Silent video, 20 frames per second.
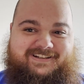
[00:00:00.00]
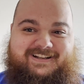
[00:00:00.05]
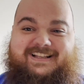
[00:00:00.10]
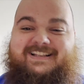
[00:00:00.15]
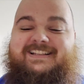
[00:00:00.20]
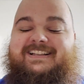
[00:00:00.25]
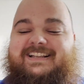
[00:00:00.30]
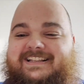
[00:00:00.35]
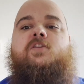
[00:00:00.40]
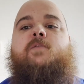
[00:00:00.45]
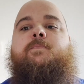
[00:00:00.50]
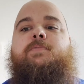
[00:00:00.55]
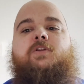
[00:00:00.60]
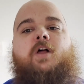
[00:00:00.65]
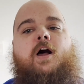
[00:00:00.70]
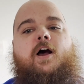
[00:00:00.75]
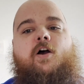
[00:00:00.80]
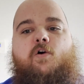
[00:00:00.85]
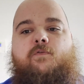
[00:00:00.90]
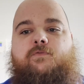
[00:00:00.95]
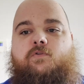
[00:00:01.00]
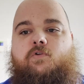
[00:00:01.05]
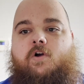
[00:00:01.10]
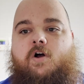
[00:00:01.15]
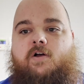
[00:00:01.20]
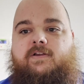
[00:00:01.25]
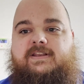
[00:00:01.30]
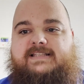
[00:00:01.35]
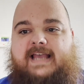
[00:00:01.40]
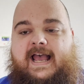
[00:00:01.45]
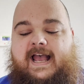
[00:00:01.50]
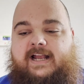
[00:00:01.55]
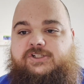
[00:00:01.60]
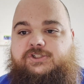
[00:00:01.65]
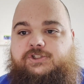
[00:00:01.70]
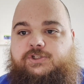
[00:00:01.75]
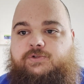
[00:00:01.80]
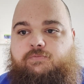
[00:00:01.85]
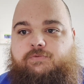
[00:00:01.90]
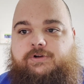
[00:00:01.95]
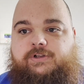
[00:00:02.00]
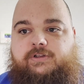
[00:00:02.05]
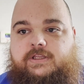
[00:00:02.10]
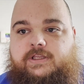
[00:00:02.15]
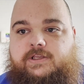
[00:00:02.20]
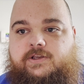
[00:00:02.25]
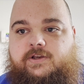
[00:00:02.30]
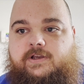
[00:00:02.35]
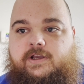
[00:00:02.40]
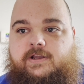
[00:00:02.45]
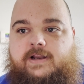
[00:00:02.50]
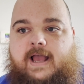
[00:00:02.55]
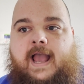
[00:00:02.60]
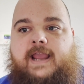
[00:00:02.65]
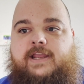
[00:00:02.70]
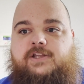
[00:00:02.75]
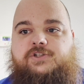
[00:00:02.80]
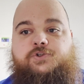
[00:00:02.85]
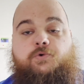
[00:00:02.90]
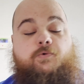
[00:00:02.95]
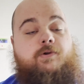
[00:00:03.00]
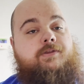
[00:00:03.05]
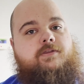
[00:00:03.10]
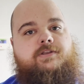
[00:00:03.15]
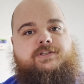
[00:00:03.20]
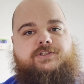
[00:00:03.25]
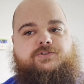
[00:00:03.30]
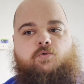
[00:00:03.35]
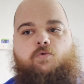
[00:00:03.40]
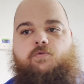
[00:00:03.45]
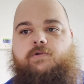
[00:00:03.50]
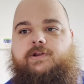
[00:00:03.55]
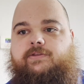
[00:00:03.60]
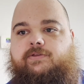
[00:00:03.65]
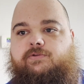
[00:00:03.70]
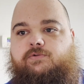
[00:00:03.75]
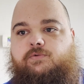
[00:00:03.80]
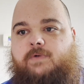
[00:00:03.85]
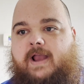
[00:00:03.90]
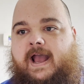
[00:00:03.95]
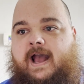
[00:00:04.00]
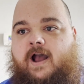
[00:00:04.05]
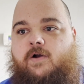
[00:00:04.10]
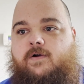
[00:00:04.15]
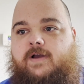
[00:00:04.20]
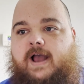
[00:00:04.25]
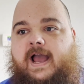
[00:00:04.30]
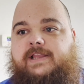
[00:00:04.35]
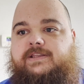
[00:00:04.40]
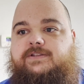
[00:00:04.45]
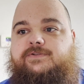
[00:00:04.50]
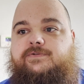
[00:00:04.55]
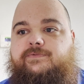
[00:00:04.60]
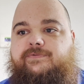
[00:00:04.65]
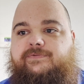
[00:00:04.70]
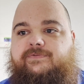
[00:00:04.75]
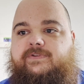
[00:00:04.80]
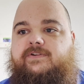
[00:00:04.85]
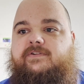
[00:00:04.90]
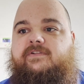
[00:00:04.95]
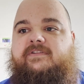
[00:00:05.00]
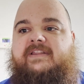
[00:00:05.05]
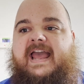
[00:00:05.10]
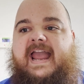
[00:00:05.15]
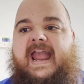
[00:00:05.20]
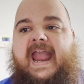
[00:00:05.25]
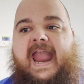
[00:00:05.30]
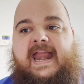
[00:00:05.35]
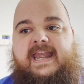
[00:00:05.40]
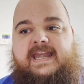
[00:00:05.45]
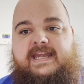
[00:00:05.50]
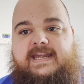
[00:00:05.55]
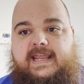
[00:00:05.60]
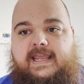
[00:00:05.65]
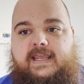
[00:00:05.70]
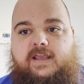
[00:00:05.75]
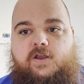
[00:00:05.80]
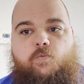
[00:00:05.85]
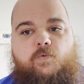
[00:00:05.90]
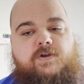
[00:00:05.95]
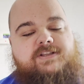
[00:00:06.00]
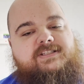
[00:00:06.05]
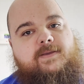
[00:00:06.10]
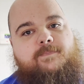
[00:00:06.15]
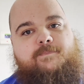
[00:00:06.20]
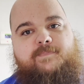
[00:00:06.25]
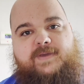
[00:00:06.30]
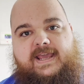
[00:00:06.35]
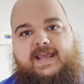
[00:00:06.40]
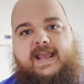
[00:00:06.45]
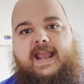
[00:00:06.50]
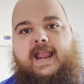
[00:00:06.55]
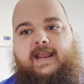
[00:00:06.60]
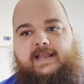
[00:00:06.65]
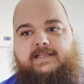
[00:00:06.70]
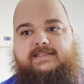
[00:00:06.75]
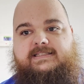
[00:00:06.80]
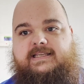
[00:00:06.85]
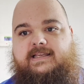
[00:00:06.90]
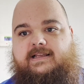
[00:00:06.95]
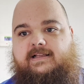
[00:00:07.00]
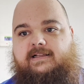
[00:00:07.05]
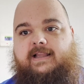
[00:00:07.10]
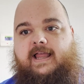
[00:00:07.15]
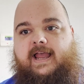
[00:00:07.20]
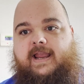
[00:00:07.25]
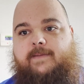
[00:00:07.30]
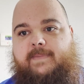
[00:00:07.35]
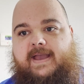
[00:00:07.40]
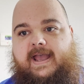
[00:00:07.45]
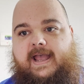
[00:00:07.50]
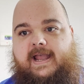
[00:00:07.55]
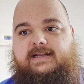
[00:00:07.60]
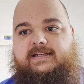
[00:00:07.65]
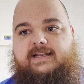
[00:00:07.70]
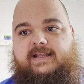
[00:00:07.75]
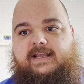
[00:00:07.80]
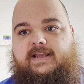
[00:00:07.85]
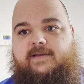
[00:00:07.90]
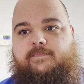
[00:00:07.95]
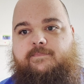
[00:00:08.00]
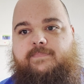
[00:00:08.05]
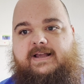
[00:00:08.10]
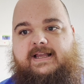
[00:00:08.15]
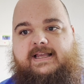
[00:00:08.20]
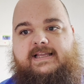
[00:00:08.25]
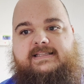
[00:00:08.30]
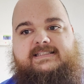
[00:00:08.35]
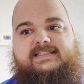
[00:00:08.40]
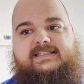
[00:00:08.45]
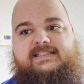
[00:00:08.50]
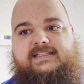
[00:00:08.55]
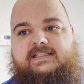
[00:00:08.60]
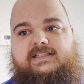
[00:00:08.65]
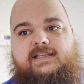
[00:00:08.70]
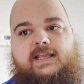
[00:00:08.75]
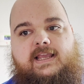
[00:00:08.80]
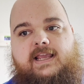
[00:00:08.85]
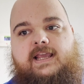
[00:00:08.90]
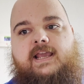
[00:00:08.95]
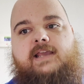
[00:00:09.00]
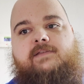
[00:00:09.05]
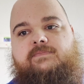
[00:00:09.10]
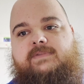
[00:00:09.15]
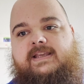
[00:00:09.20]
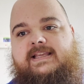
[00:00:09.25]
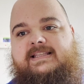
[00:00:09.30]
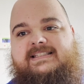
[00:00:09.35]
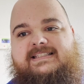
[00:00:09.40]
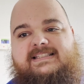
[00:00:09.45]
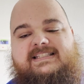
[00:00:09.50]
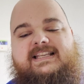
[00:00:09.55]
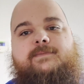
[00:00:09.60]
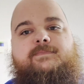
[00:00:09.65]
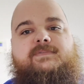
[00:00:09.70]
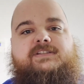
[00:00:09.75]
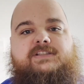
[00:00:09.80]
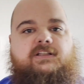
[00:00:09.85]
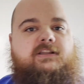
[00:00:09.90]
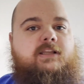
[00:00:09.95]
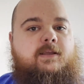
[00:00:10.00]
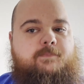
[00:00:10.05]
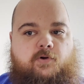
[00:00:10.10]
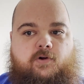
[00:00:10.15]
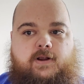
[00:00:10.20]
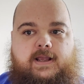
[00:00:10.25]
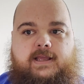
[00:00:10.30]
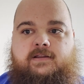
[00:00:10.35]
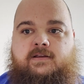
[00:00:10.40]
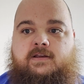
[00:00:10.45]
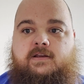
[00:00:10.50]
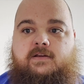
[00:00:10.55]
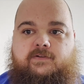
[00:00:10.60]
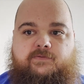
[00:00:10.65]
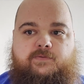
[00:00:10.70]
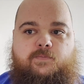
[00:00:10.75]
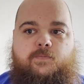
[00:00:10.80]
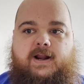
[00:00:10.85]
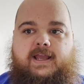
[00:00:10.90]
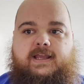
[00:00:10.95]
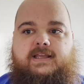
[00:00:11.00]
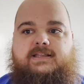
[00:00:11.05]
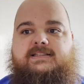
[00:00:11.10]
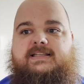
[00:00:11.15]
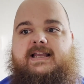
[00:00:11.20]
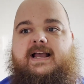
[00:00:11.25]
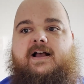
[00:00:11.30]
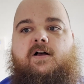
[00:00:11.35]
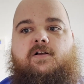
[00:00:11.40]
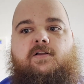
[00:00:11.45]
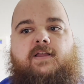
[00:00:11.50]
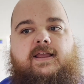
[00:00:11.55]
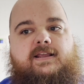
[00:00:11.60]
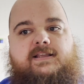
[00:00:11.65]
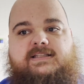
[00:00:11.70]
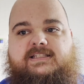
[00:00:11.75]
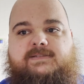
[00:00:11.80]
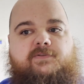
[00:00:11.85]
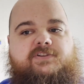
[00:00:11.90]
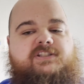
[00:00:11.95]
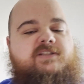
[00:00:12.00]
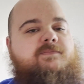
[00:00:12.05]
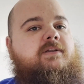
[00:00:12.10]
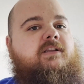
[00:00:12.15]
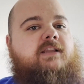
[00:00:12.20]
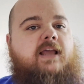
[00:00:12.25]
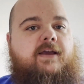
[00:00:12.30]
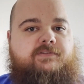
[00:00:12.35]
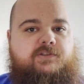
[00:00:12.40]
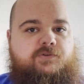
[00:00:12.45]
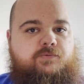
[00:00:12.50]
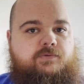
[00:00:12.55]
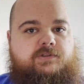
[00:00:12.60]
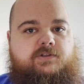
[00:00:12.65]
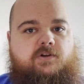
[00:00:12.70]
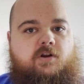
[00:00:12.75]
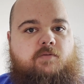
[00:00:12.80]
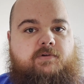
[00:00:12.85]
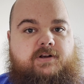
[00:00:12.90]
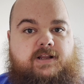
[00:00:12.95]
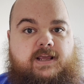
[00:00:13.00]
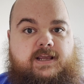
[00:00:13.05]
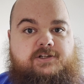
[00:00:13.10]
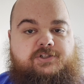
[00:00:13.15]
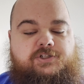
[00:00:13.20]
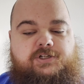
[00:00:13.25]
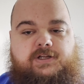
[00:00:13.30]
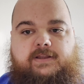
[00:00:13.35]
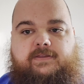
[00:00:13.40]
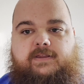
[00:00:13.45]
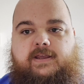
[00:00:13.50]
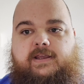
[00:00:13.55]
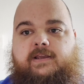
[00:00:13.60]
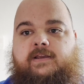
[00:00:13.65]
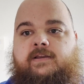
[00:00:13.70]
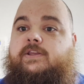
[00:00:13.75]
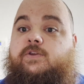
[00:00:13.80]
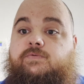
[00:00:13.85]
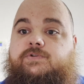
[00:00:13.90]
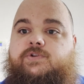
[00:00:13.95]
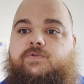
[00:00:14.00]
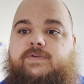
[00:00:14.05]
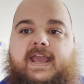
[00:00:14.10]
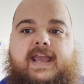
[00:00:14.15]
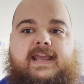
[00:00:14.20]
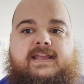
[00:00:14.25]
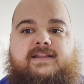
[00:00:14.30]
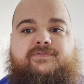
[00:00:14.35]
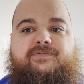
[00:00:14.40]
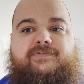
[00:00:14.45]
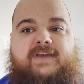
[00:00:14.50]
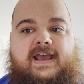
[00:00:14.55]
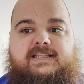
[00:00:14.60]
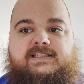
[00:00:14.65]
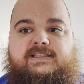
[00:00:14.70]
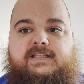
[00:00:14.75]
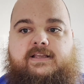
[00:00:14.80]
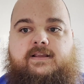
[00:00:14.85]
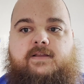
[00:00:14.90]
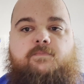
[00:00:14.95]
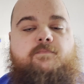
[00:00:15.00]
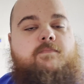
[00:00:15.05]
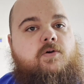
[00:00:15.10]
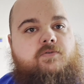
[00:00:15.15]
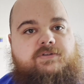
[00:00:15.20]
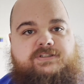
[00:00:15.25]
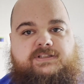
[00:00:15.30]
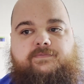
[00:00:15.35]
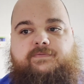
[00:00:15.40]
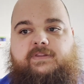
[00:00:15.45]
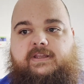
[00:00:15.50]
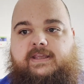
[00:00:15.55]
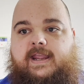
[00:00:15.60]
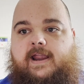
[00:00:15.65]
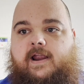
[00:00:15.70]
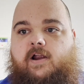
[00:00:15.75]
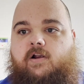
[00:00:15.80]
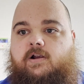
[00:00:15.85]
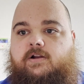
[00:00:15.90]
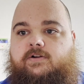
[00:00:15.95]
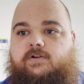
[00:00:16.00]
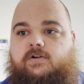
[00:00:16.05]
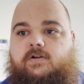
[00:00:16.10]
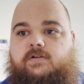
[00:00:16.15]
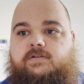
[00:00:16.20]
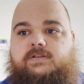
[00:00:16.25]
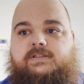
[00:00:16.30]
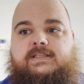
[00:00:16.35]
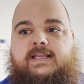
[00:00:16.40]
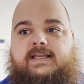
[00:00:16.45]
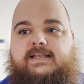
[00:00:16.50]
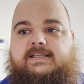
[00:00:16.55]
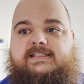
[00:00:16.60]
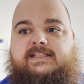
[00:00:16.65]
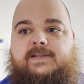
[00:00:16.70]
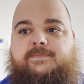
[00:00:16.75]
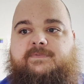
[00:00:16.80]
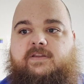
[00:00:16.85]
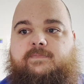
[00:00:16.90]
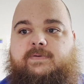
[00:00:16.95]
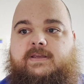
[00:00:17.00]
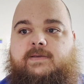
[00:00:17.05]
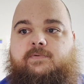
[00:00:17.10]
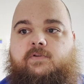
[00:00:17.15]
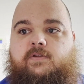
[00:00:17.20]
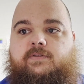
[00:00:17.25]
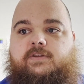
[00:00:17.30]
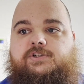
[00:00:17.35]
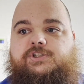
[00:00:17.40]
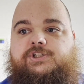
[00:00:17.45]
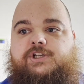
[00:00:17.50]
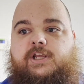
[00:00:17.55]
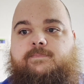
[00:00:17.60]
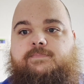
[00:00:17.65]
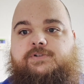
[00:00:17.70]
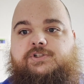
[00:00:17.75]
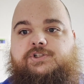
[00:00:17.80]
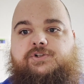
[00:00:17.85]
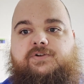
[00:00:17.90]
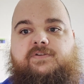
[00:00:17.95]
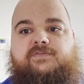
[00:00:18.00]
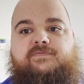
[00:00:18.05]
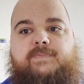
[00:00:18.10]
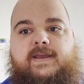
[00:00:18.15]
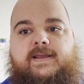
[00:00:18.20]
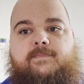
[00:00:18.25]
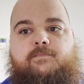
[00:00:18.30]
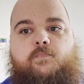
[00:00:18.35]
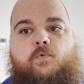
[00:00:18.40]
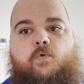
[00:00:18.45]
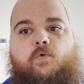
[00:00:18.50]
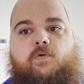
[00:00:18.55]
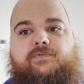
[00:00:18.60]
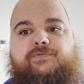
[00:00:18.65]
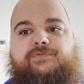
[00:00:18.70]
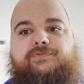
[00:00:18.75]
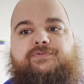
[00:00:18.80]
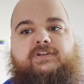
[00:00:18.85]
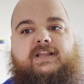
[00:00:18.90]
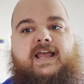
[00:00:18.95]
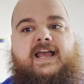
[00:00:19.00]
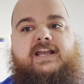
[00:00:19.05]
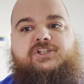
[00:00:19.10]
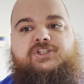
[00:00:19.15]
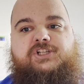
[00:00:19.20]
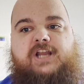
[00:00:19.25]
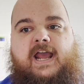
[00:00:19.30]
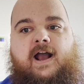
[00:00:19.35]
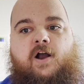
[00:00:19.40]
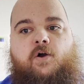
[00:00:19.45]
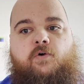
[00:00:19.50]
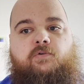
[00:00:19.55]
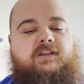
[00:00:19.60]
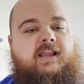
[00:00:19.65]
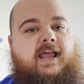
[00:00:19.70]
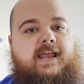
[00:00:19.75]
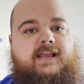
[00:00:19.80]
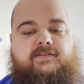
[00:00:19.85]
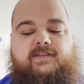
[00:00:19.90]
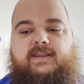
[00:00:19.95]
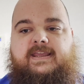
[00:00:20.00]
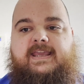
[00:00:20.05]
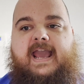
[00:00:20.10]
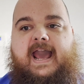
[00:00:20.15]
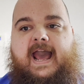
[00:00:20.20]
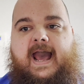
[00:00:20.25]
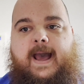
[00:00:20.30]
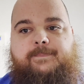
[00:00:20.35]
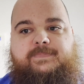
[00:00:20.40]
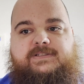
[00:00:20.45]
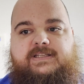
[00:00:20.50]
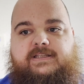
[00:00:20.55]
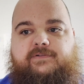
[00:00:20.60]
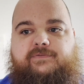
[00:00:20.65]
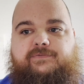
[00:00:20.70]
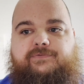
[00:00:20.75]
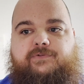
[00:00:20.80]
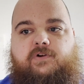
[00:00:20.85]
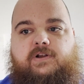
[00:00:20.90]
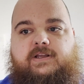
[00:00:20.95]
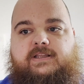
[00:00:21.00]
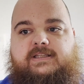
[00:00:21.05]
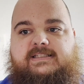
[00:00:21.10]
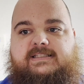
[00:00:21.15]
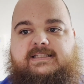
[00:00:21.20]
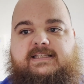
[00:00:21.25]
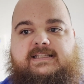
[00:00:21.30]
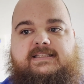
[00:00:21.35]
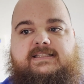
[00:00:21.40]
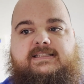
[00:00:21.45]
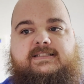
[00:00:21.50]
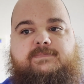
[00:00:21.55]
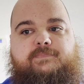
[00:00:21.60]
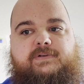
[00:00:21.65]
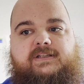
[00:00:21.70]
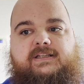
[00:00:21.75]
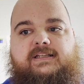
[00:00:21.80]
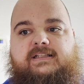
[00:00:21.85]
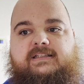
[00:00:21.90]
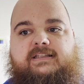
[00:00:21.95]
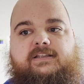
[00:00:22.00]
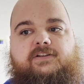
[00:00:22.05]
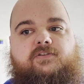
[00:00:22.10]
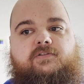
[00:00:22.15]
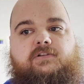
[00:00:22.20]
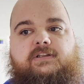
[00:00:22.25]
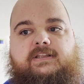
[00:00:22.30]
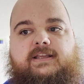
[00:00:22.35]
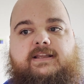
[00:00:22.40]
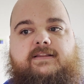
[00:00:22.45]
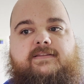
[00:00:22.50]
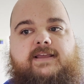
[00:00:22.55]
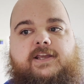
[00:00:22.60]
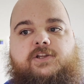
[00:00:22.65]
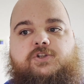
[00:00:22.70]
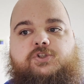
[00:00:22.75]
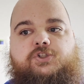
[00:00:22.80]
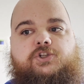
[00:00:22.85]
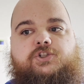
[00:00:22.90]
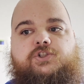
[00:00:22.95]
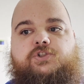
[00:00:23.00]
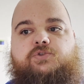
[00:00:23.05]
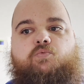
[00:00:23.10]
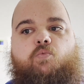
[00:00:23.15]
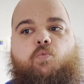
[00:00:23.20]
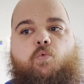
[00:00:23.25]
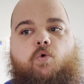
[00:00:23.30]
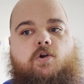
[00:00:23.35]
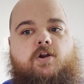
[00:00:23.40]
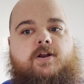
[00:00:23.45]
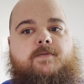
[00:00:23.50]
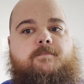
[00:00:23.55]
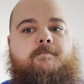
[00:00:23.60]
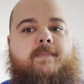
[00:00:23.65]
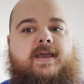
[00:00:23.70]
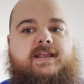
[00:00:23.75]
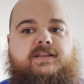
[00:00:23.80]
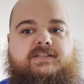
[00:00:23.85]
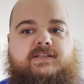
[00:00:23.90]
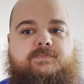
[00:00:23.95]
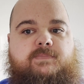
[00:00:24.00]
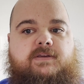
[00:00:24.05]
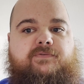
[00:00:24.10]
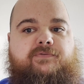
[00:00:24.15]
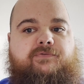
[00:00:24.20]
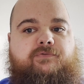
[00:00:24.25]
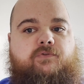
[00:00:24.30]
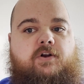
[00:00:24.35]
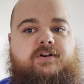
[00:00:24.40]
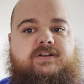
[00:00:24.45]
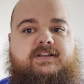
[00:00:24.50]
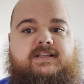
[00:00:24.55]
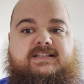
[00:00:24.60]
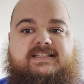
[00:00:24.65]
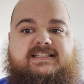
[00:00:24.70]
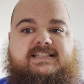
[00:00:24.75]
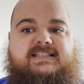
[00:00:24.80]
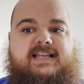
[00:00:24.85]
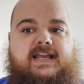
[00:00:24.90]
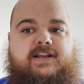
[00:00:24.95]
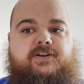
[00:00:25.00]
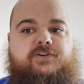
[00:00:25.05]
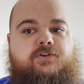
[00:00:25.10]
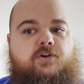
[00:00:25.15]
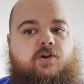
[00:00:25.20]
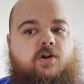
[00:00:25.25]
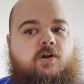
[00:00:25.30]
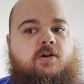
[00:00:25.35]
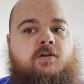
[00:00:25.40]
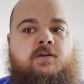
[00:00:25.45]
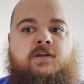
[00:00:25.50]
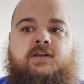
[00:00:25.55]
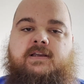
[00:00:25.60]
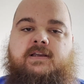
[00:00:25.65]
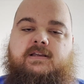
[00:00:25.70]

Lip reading: The plot overall is actually really good. I enjoyed the story throughout. I do feel the ending was a bit anticlimactic, but it seems deliberate from what I can tell, and it's supposed to be left to interpretation, I think. You do get invested in most of the characters. Some of the people on the ship should have been more fleshed out, like the captain, for instance, but clearly they just weren't meant to be front and center.